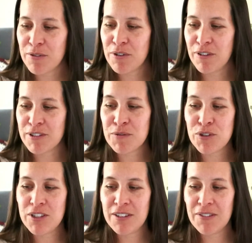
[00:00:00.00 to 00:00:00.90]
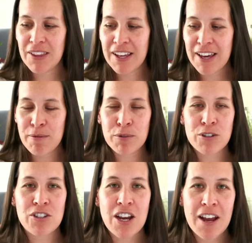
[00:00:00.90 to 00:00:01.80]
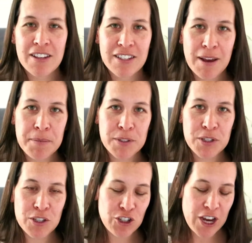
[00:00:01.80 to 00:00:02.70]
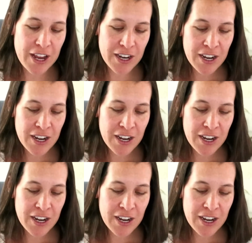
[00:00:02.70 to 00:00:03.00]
who knows if she's even like able to type into the chat.